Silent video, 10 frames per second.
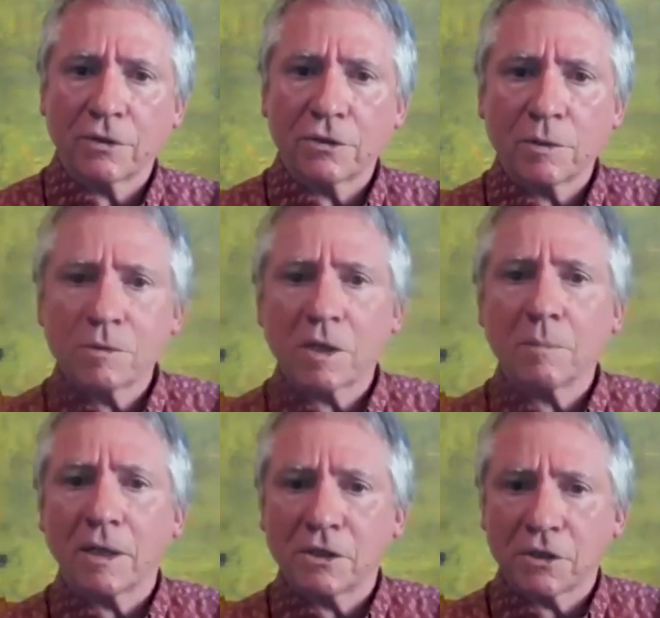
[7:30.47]
The terms I
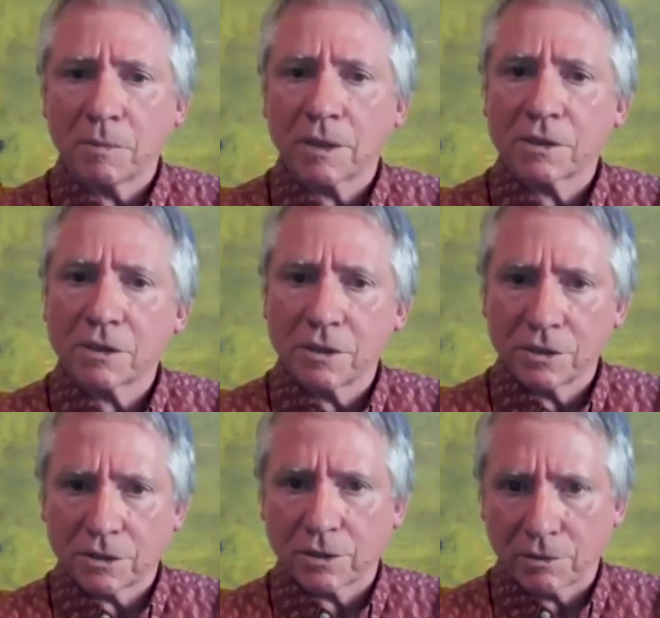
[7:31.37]
mention, because
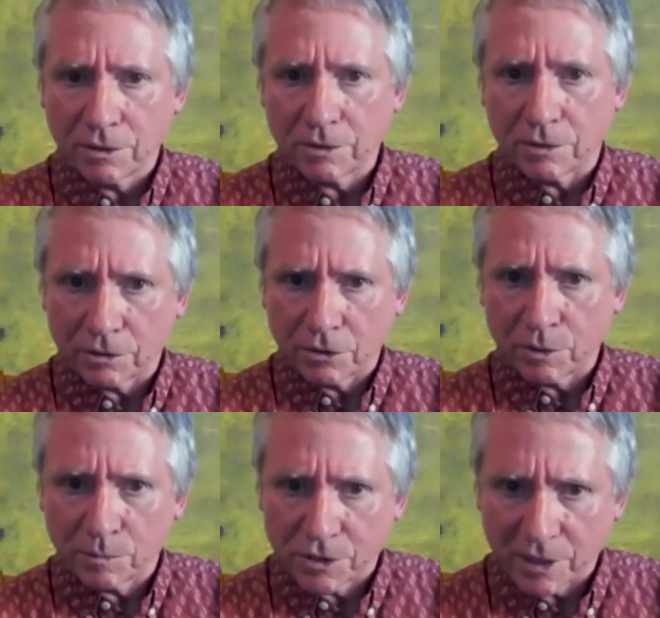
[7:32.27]
these are the
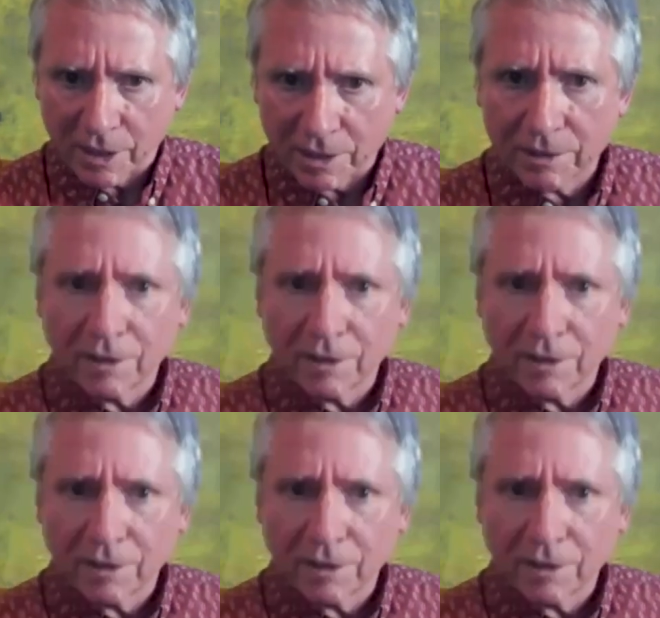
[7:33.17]
terms that